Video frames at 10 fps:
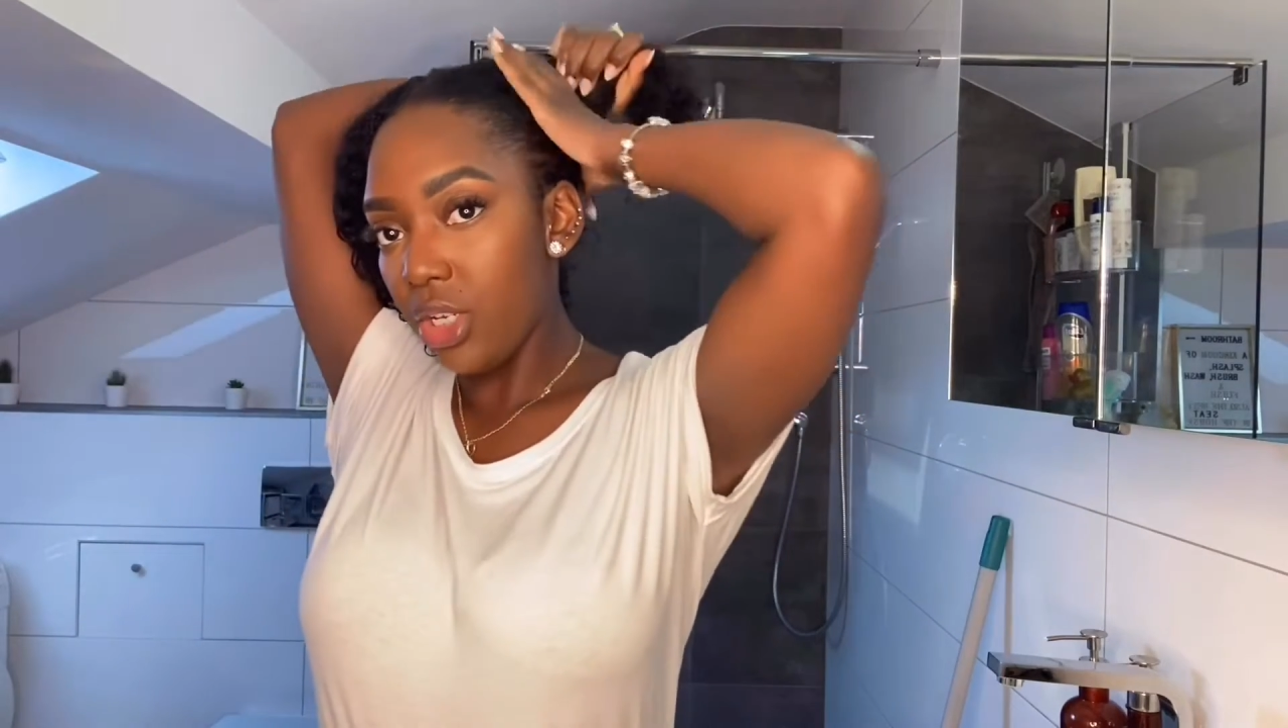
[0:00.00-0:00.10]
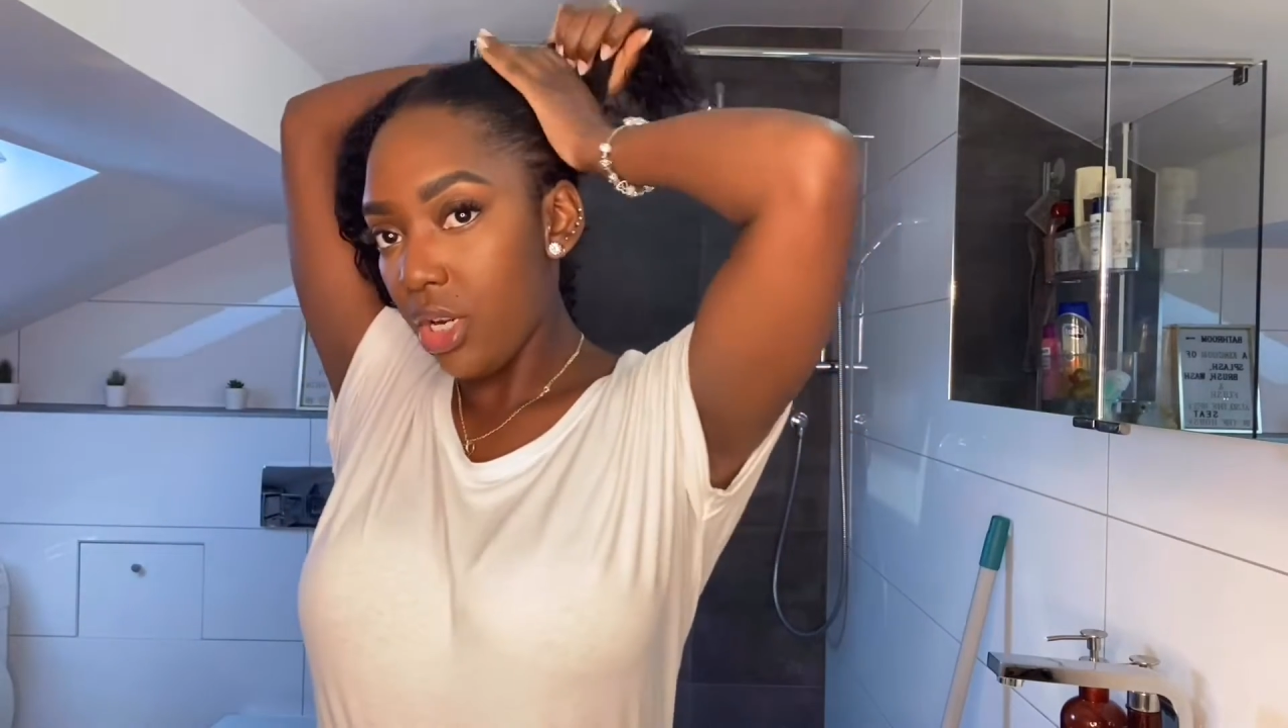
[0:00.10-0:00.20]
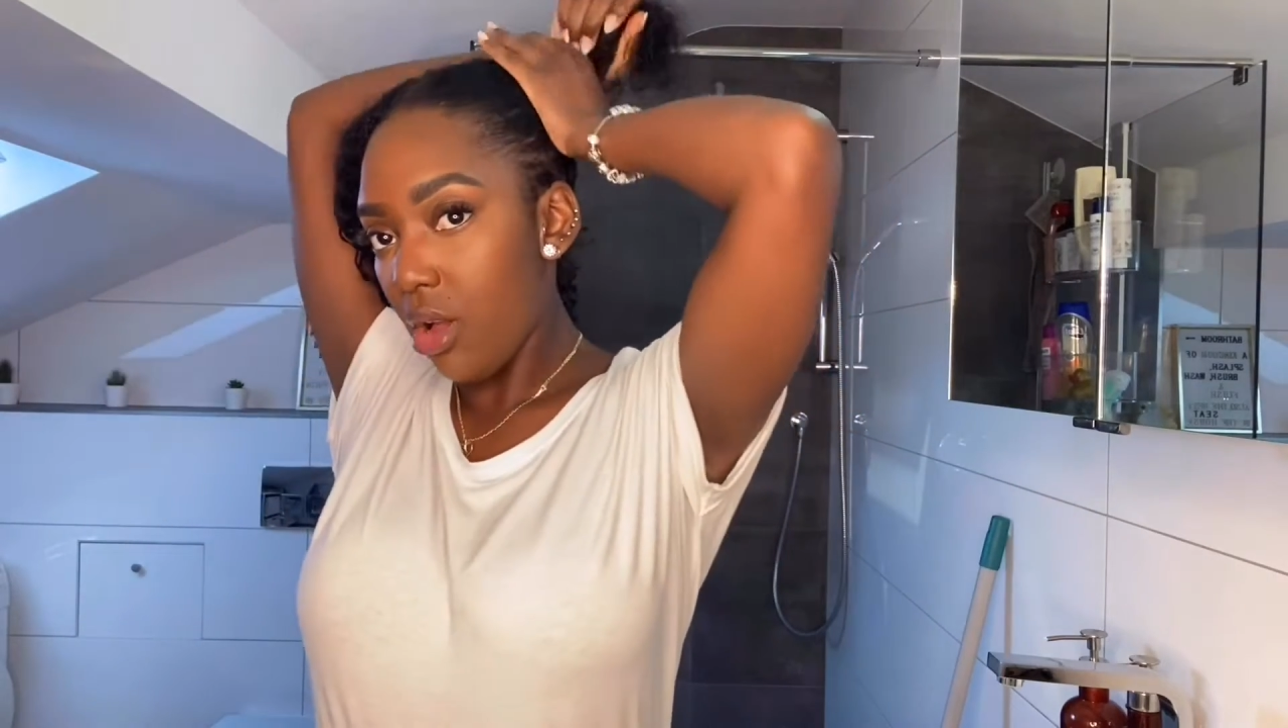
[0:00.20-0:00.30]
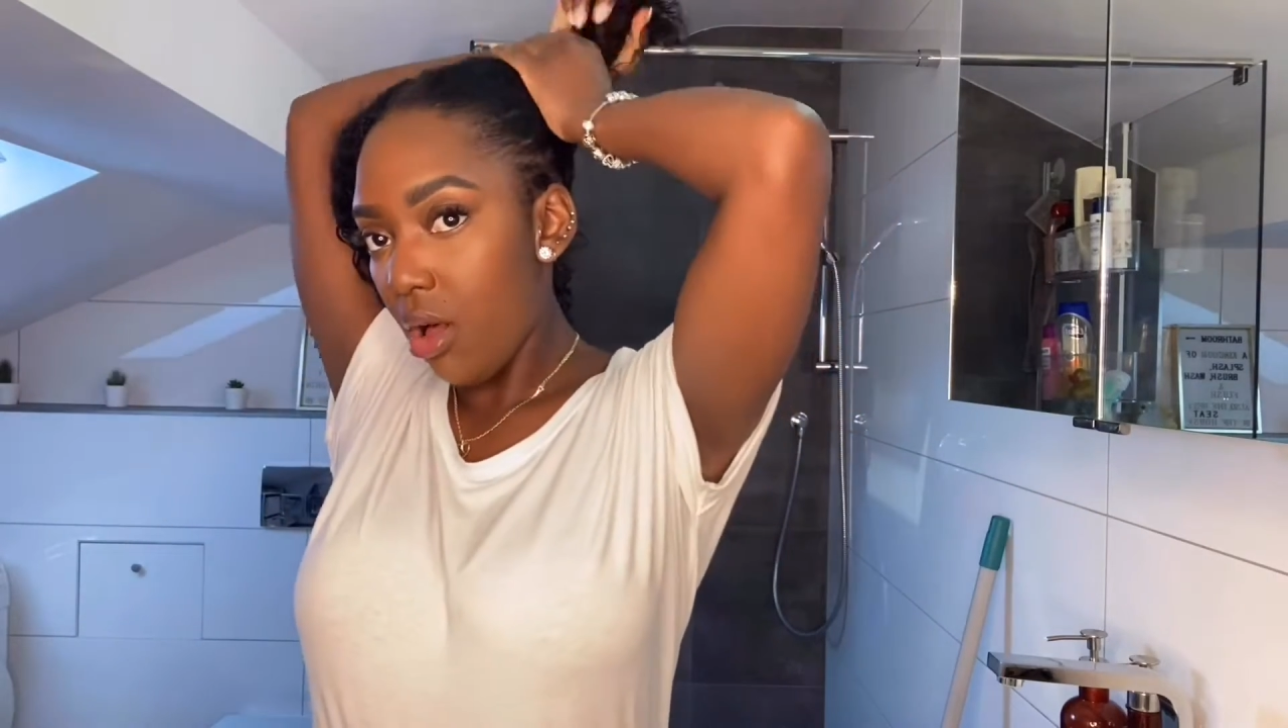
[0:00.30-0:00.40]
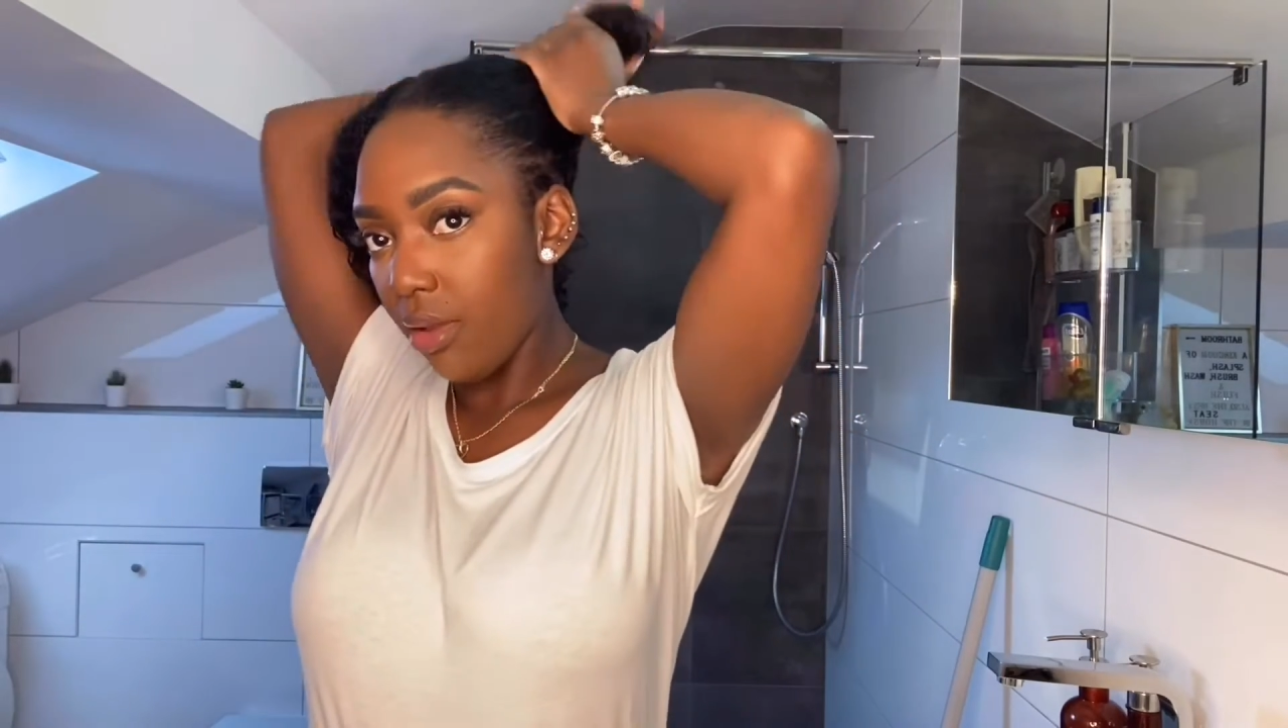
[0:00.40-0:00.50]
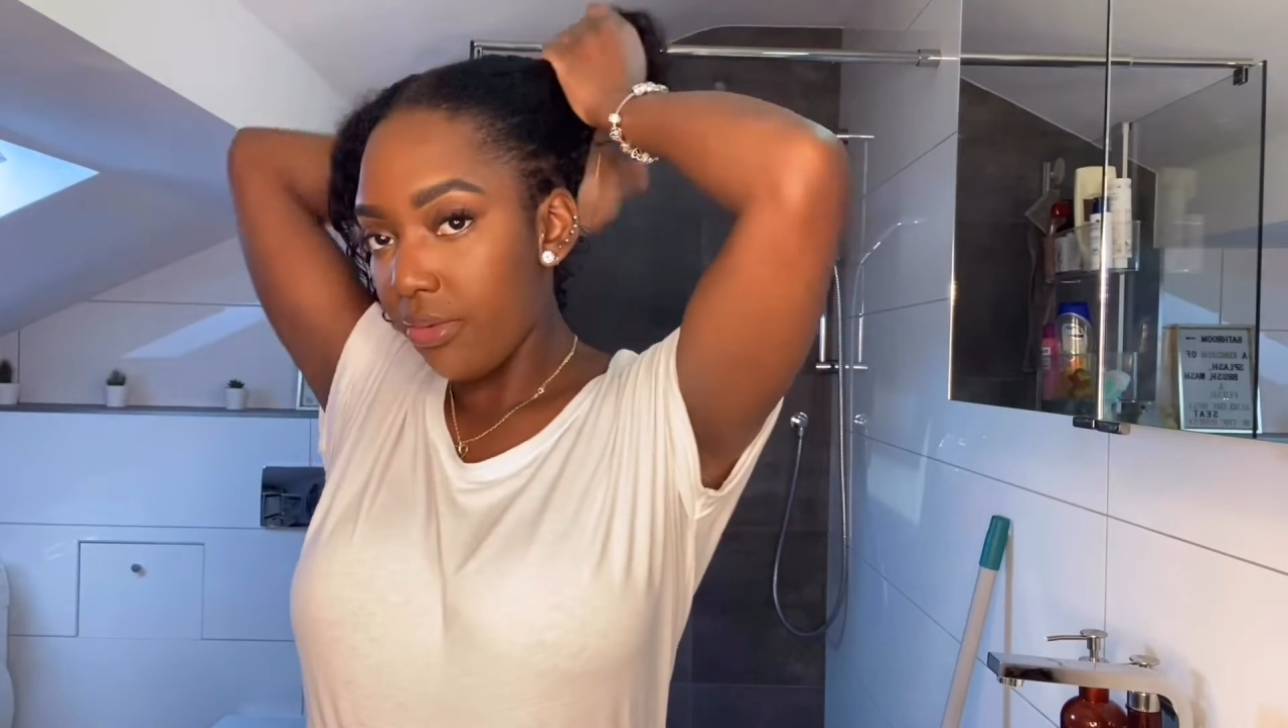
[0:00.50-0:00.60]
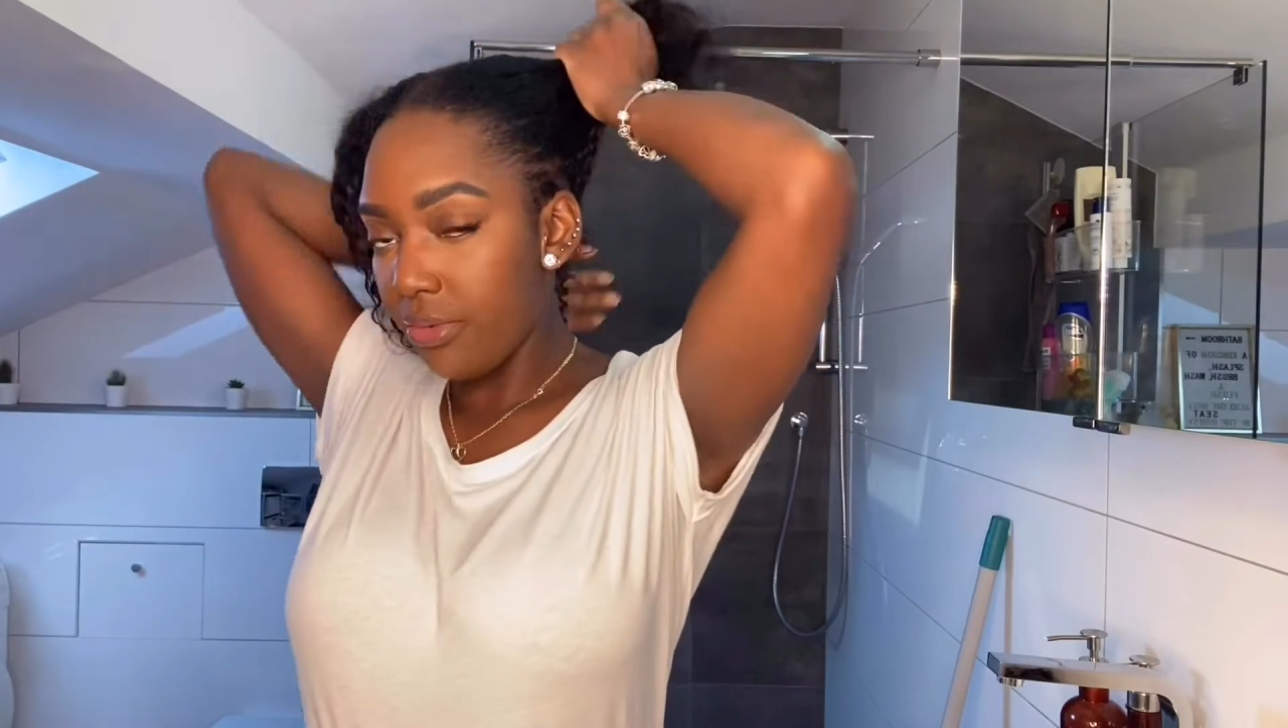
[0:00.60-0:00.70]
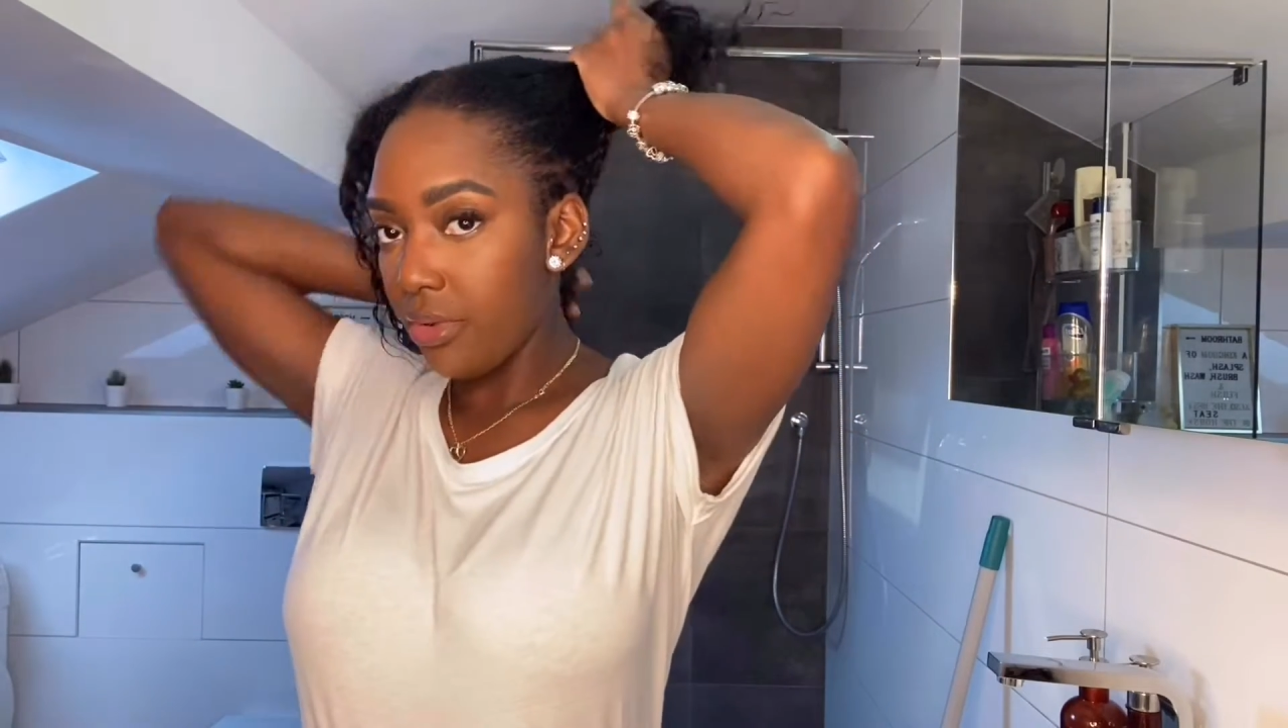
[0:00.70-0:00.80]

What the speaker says: it off